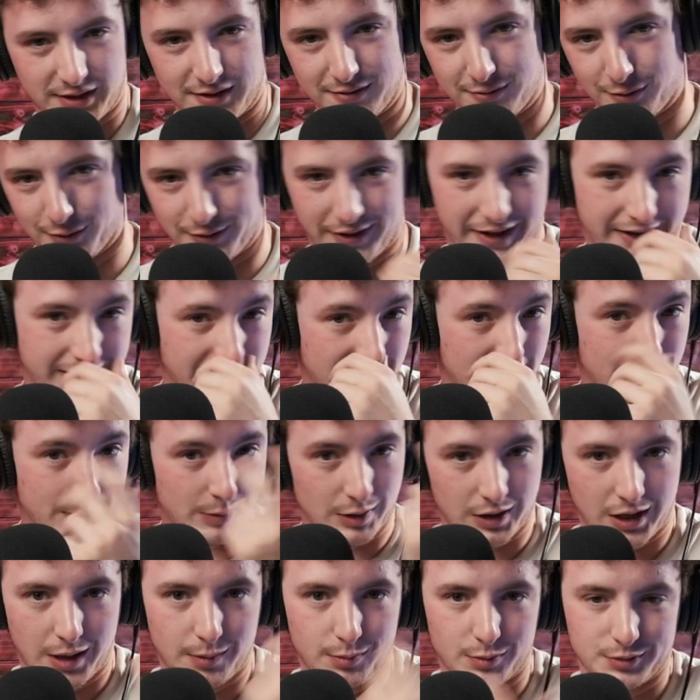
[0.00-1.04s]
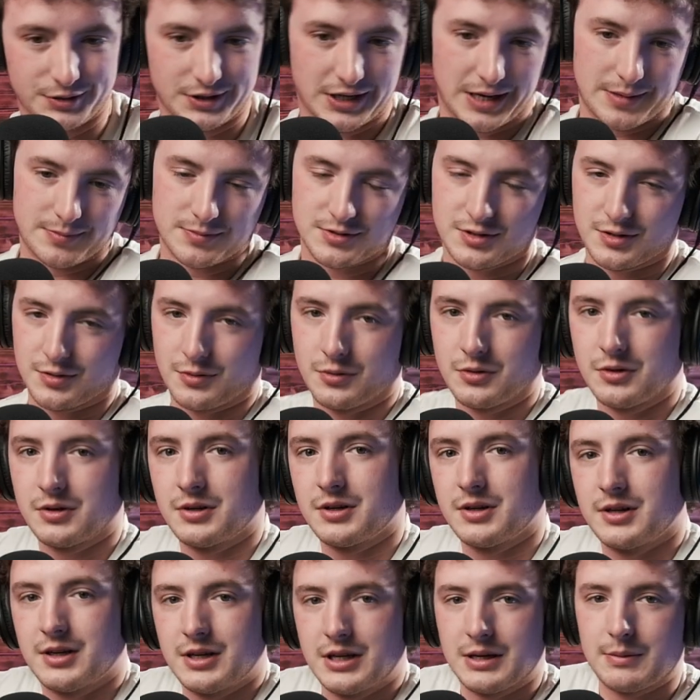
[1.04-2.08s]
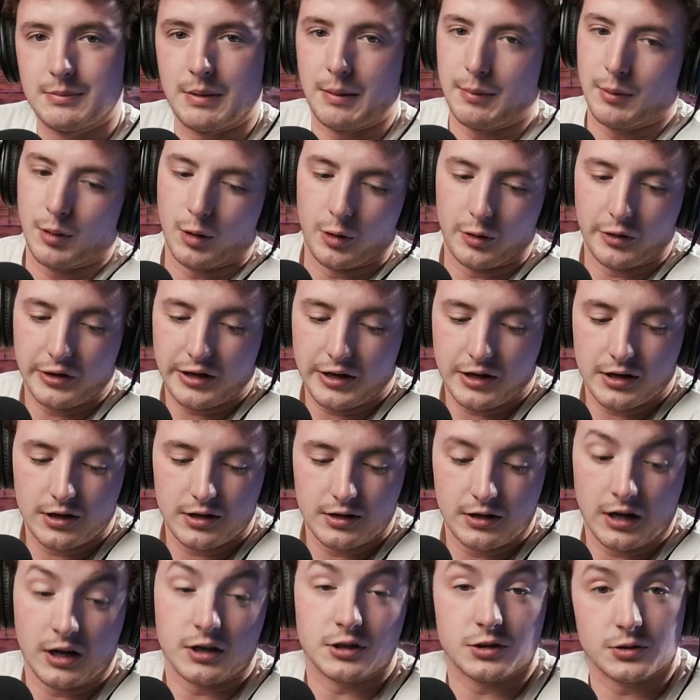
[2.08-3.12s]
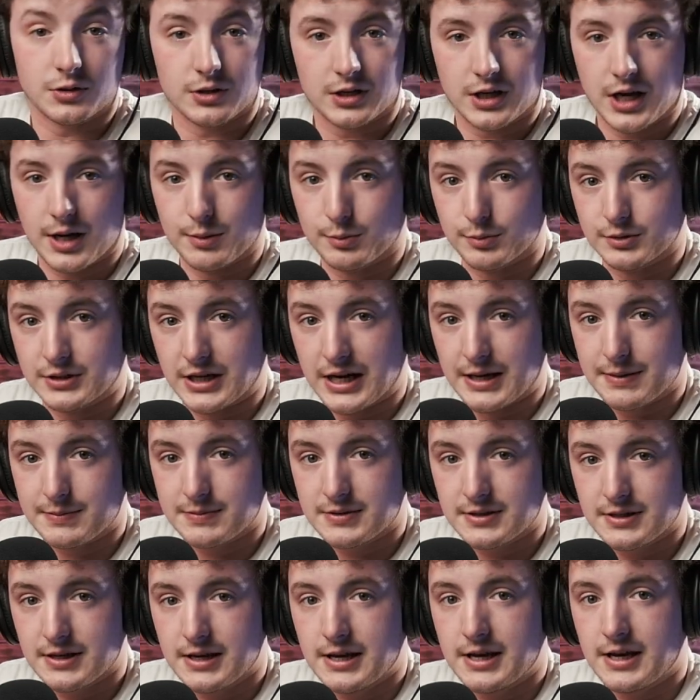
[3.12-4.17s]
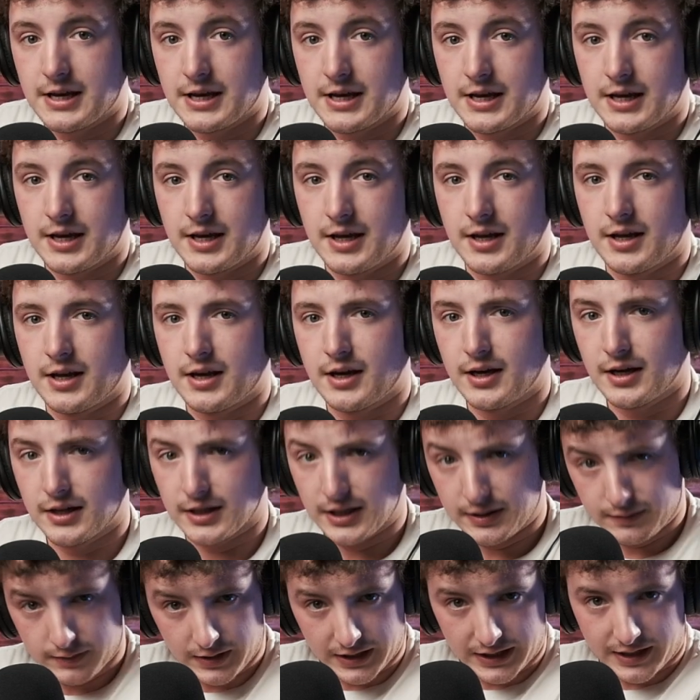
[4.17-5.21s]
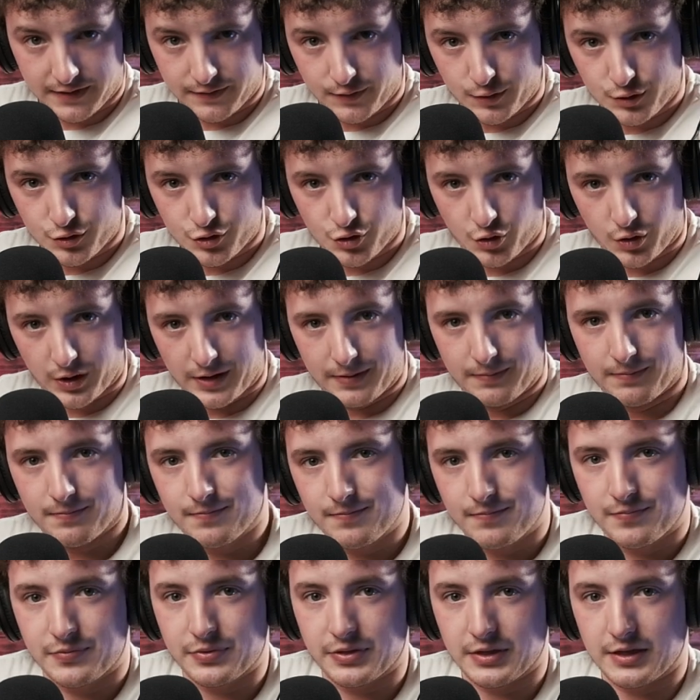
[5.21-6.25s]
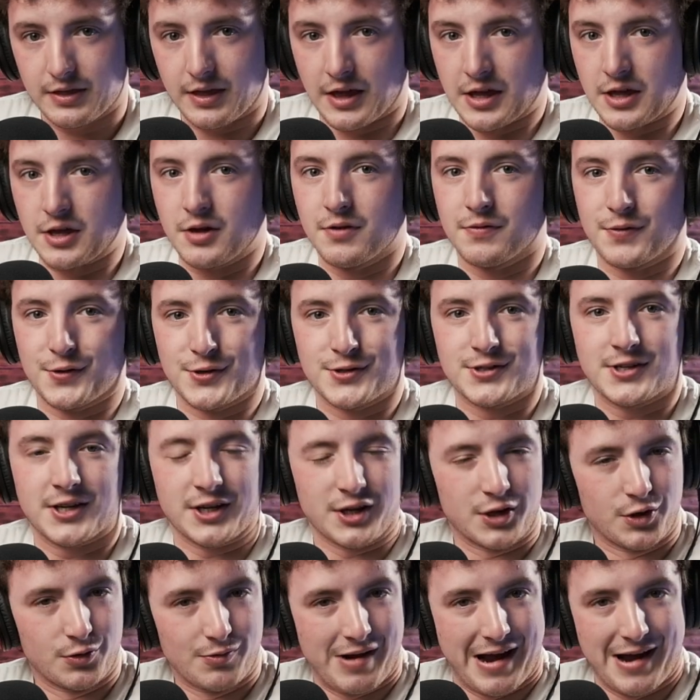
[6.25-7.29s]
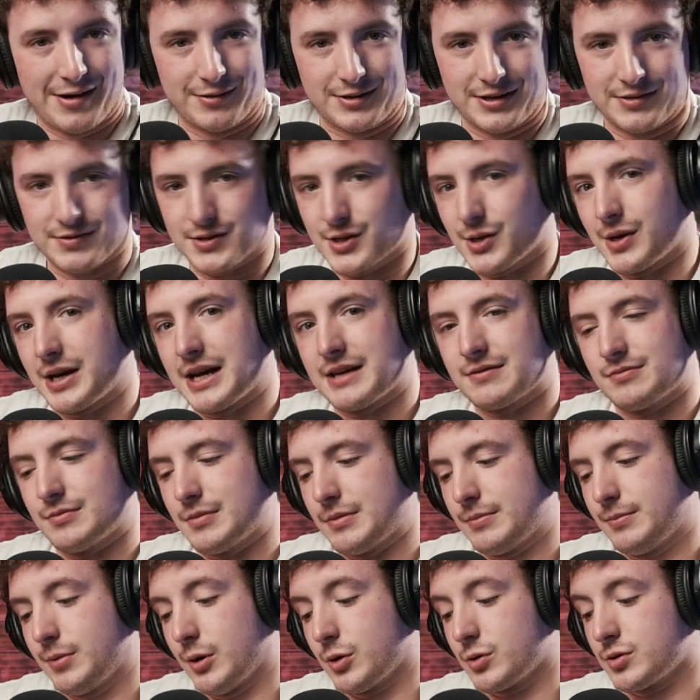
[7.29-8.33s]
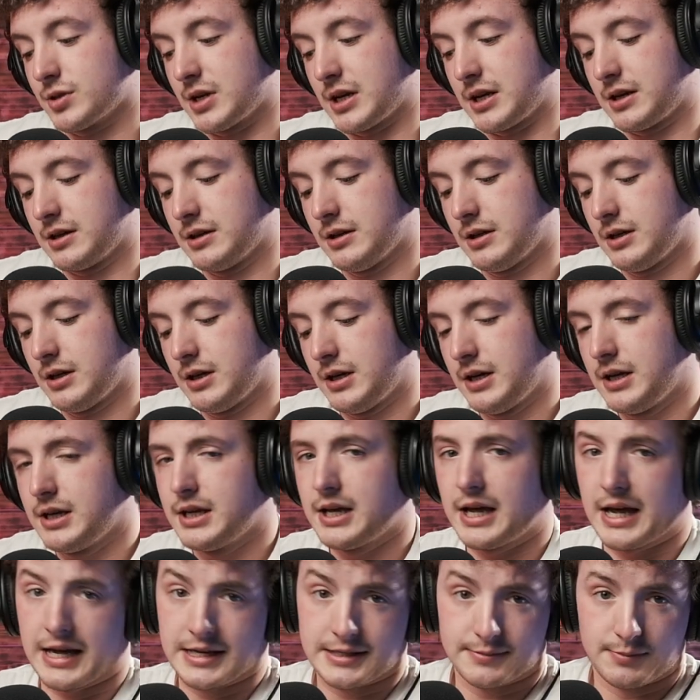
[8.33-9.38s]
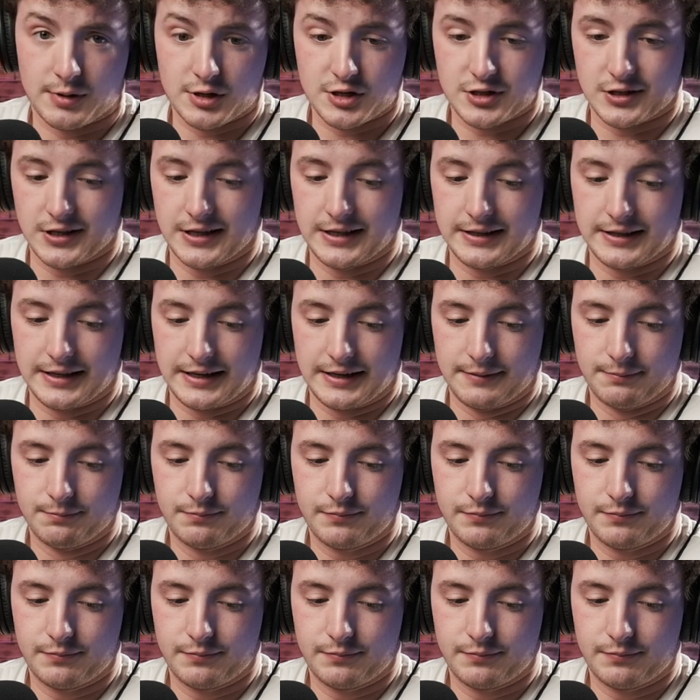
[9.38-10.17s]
for that camera a couple times, so maybe I'll only cut to it a couple times. Leave a like if you enjoyed. Thank you for sticking around, even though I haven't been posting as much lately.